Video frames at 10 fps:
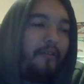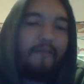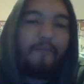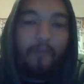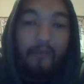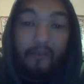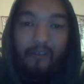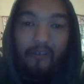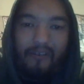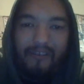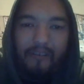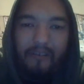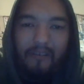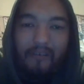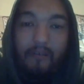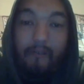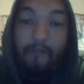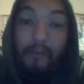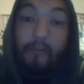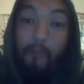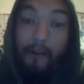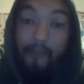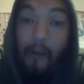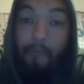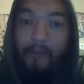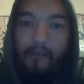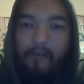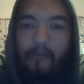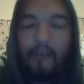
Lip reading: where the first surprise happens.